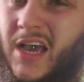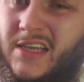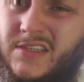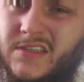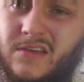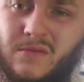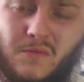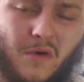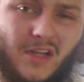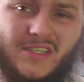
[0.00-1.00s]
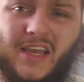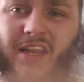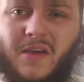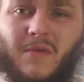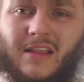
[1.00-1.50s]
guys watched
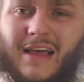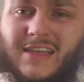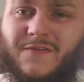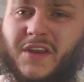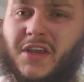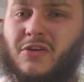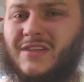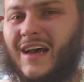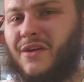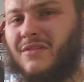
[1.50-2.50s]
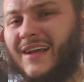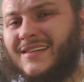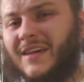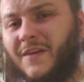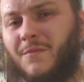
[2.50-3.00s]
any of my last videos, I don't like
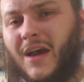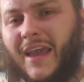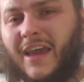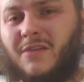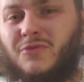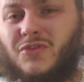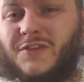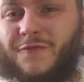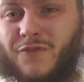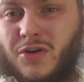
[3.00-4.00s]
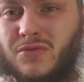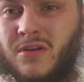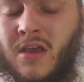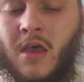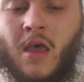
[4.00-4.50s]
to give my animals fruit,
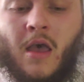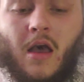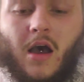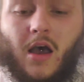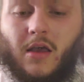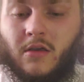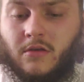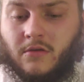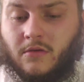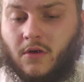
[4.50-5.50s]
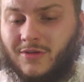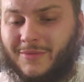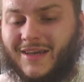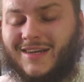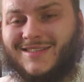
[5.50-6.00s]
only
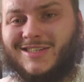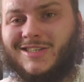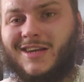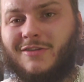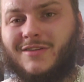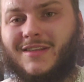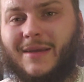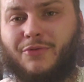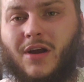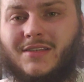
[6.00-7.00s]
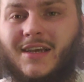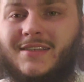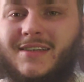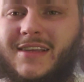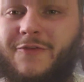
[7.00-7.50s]
because of the sugars, and they
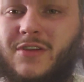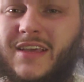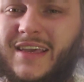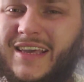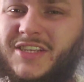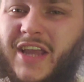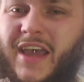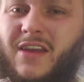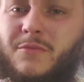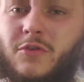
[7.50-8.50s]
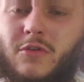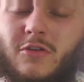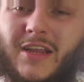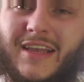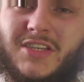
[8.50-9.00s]
process it differently. Each animal
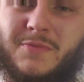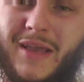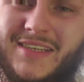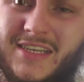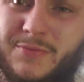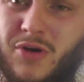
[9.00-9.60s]
or each species